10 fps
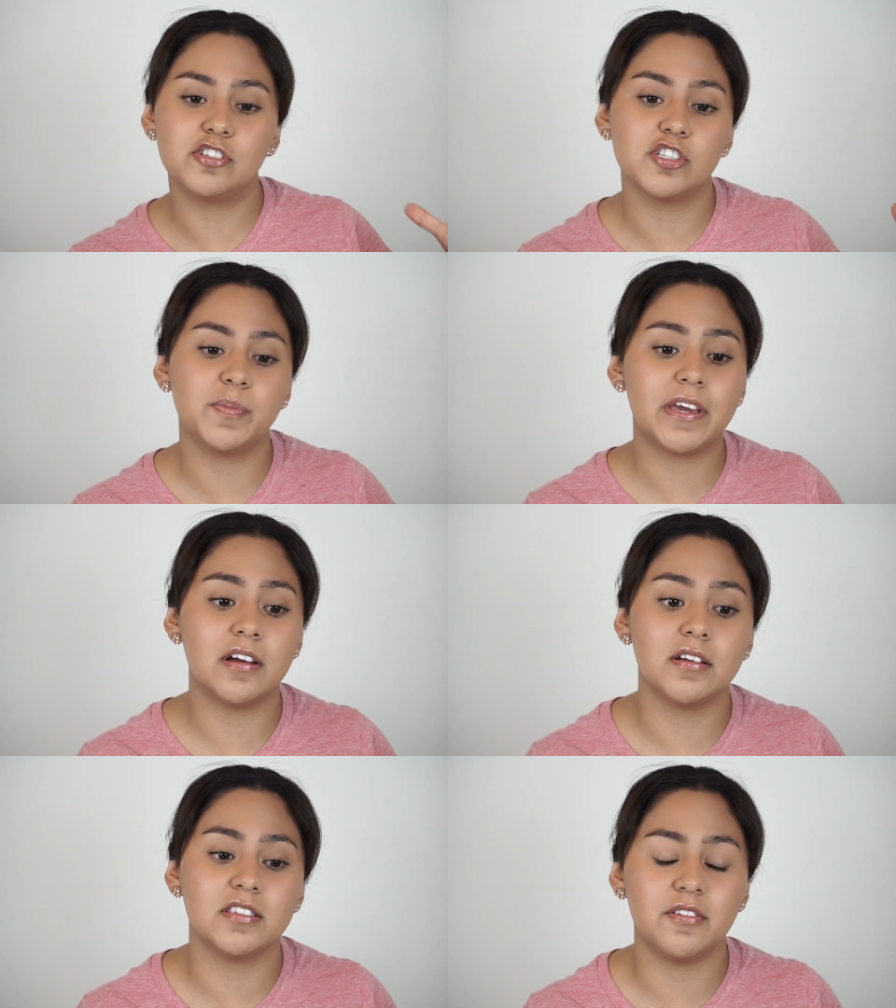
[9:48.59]
just
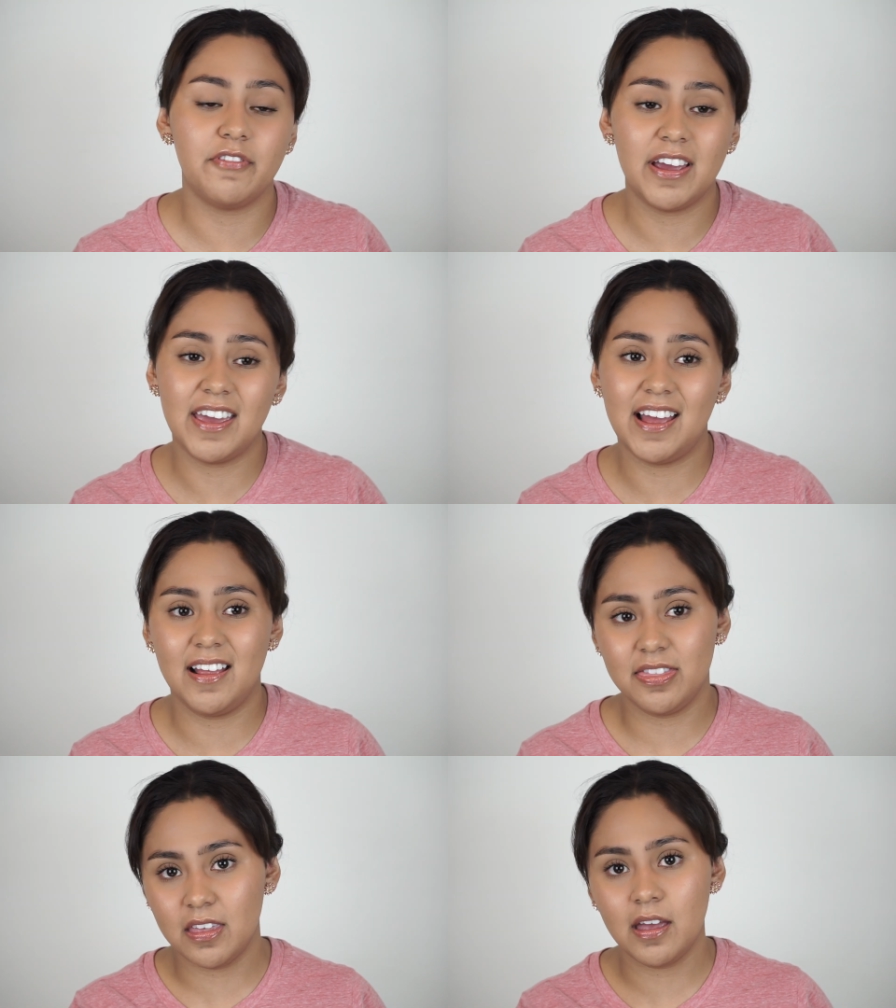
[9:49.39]
because if I
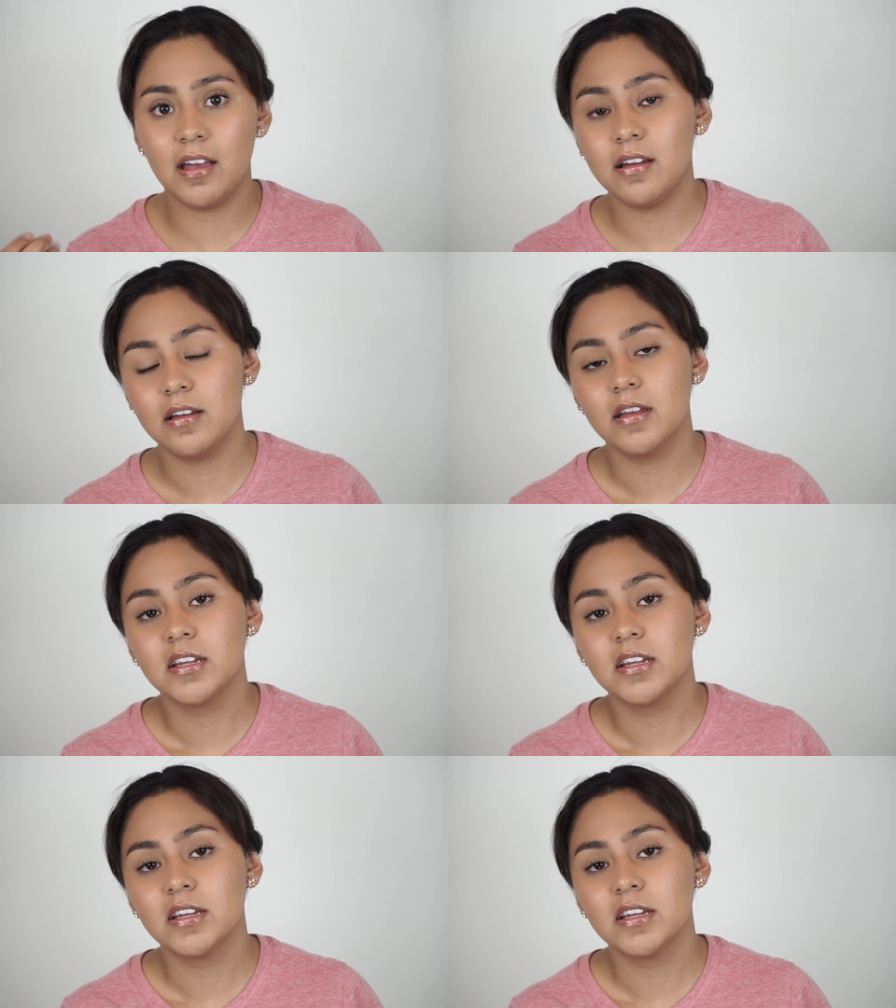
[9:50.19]
add that,